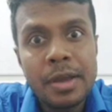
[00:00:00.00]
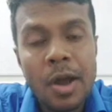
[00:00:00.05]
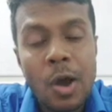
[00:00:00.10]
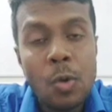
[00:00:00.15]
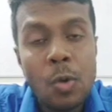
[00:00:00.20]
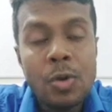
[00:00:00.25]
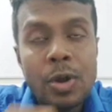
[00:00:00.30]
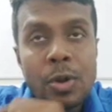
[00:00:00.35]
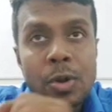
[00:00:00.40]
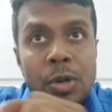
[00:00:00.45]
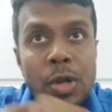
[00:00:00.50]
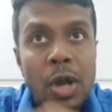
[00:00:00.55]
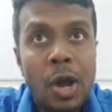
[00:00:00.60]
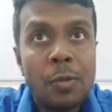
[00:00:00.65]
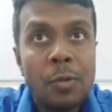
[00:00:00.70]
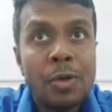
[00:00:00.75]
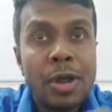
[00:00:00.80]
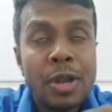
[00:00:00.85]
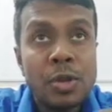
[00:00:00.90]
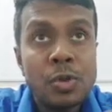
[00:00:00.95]

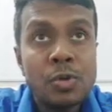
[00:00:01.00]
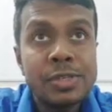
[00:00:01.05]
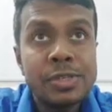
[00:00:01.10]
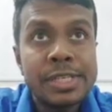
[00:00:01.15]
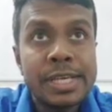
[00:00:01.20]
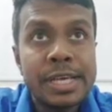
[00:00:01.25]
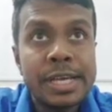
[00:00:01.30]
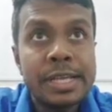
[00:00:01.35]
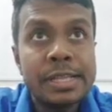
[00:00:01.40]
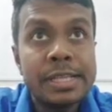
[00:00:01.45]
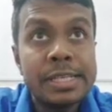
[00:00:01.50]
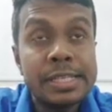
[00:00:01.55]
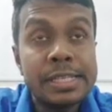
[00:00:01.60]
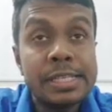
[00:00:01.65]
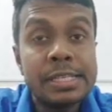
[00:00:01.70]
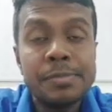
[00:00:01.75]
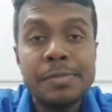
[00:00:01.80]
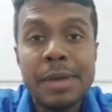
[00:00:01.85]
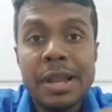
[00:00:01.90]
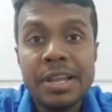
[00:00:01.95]
How can you say this
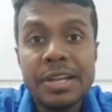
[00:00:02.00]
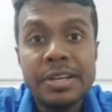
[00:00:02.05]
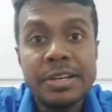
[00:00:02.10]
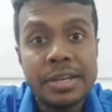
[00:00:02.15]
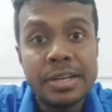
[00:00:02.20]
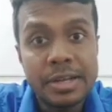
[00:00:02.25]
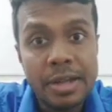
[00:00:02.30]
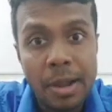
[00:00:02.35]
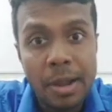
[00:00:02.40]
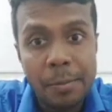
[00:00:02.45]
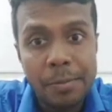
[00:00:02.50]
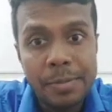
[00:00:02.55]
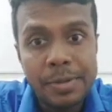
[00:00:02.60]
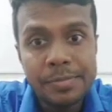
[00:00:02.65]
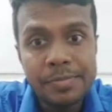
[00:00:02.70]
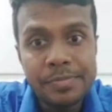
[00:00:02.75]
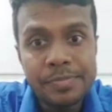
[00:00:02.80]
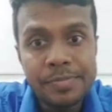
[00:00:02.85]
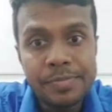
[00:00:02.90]
is a malignant lump?